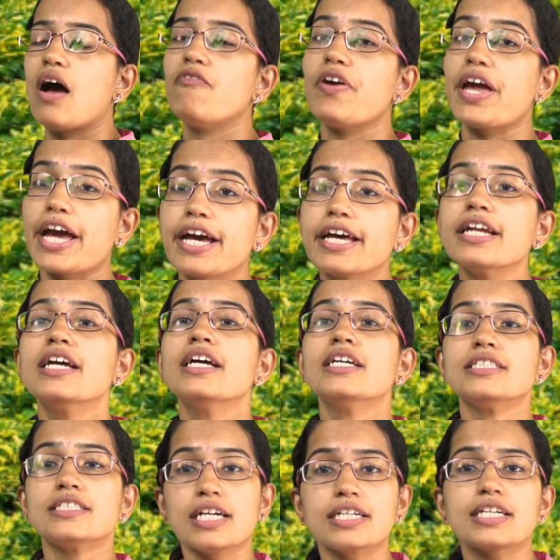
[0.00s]
where
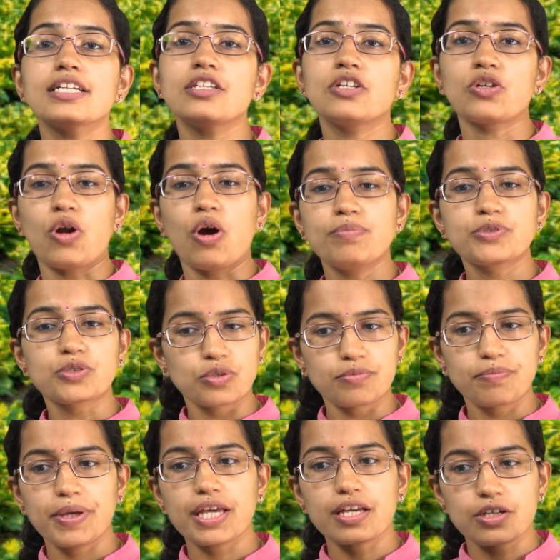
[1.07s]
certain crops
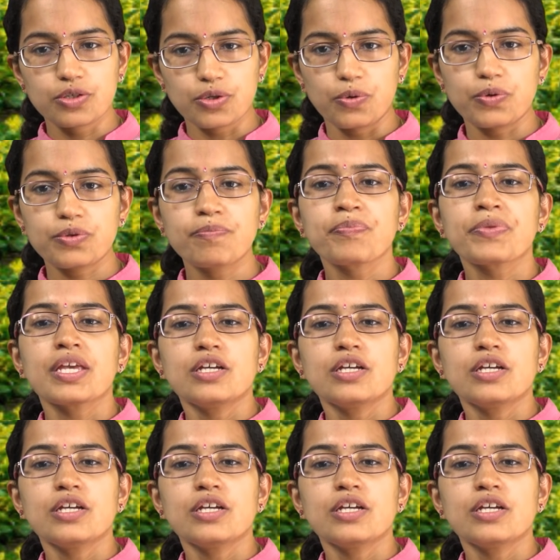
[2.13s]
could be grown.